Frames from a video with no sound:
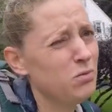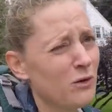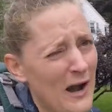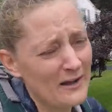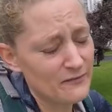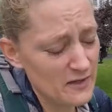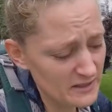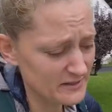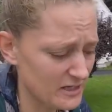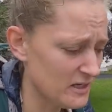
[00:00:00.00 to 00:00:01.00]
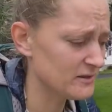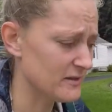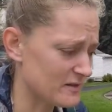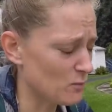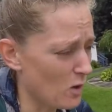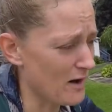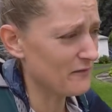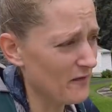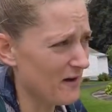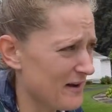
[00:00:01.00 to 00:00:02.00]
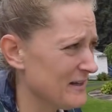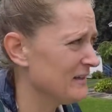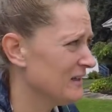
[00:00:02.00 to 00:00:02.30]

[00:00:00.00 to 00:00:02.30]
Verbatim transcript: breakfast, did some Wi-Fi,